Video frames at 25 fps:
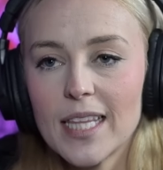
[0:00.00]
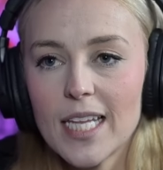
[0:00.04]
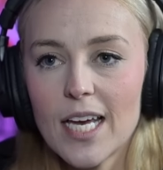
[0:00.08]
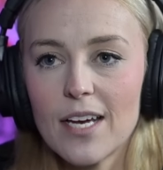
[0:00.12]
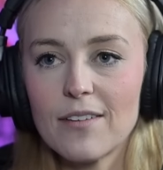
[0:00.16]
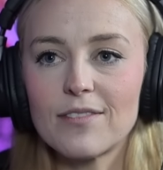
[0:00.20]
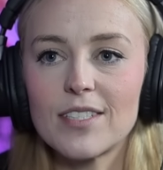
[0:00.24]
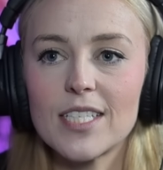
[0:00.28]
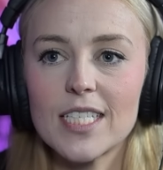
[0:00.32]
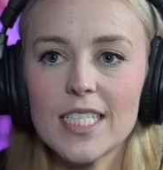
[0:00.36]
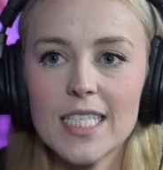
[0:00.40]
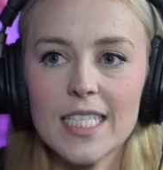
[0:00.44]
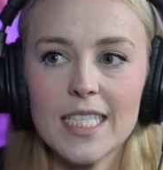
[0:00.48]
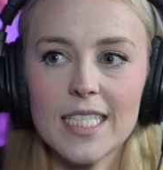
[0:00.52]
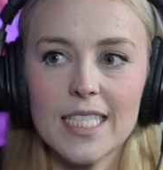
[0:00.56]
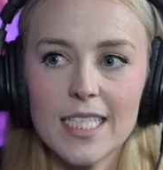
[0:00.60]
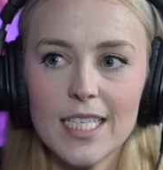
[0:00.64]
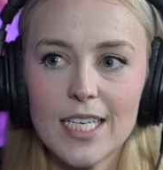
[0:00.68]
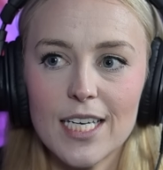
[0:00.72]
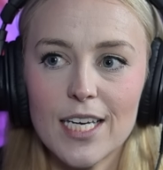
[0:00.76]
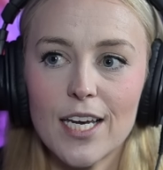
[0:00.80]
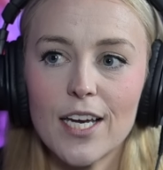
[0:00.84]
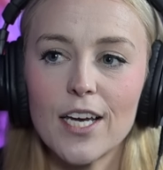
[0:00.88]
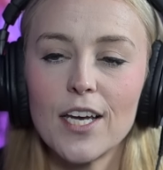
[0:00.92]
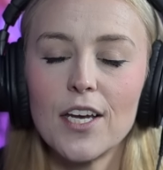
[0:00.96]
love to
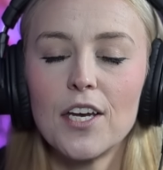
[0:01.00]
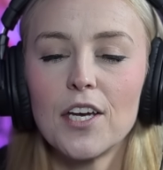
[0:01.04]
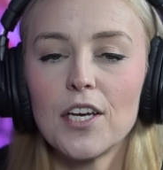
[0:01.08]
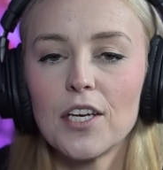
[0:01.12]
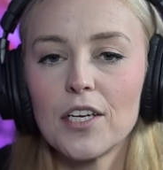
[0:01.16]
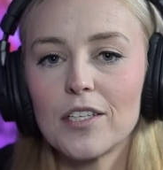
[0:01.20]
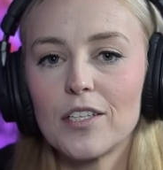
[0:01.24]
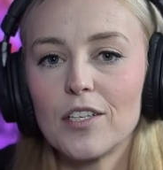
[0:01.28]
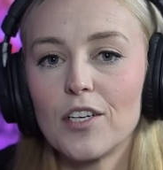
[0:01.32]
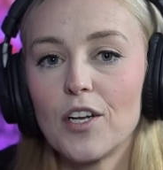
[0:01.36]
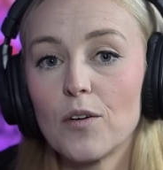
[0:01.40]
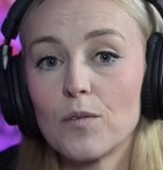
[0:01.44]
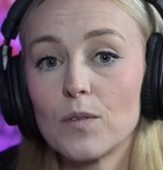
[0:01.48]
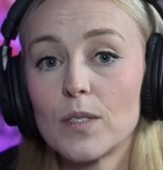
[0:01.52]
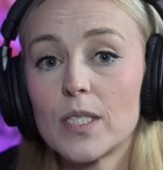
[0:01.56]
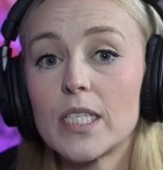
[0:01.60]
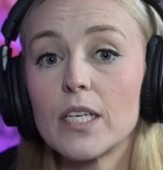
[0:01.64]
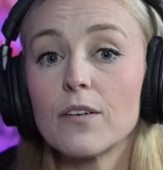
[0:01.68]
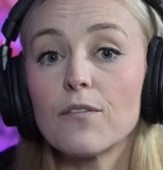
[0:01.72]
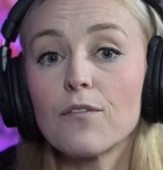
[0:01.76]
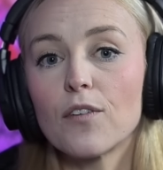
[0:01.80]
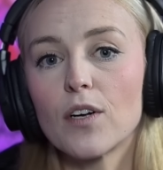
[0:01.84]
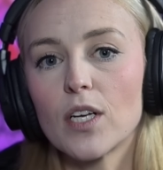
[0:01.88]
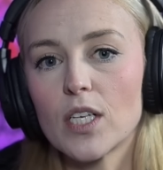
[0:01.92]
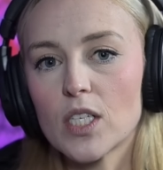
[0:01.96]
see, you know,
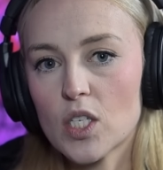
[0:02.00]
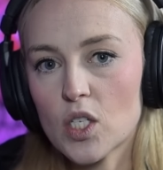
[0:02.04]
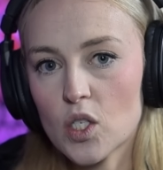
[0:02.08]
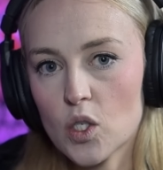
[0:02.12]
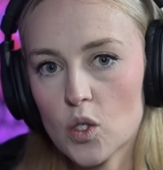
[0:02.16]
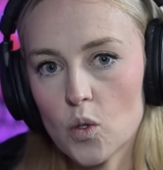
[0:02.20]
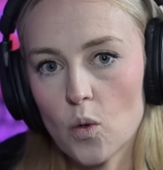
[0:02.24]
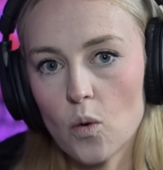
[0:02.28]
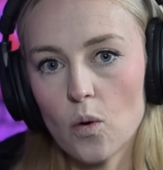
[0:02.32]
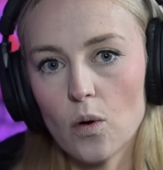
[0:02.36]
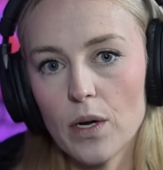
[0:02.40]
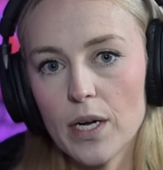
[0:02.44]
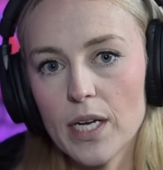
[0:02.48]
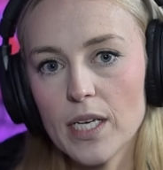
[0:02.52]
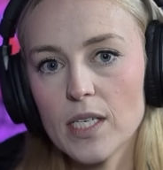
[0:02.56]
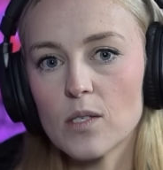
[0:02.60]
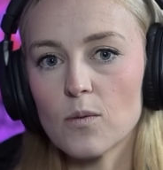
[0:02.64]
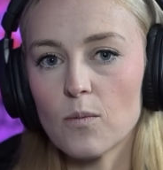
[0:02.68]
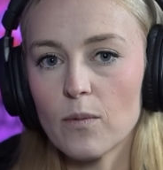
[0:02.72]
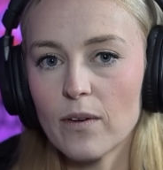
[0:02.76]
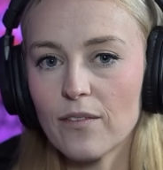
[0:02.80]
different stories.